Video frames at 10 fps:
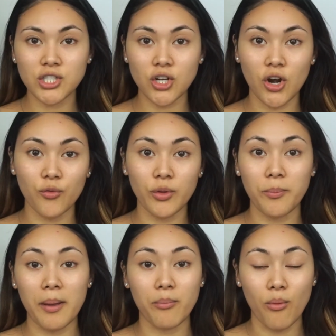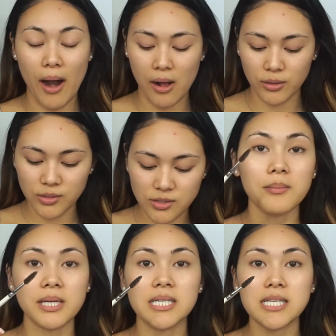start off with my brows.
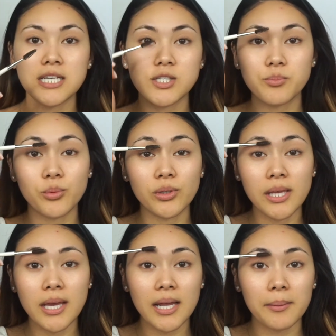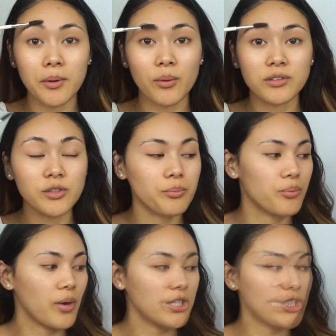I'm gonna take a spoolie and I'm going to
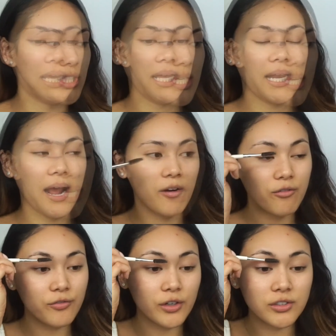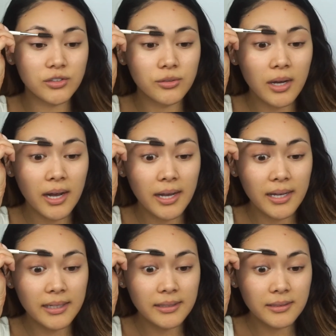brush it out first, you
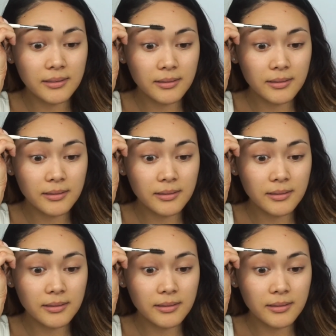guys.